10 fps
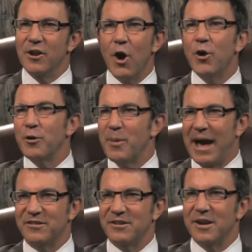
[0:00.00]
know you're
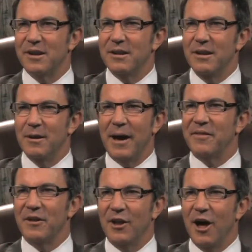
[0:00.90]
passionate
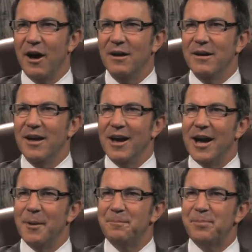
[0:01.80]
about the law.
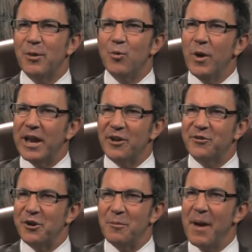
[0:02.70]
Um, what else are you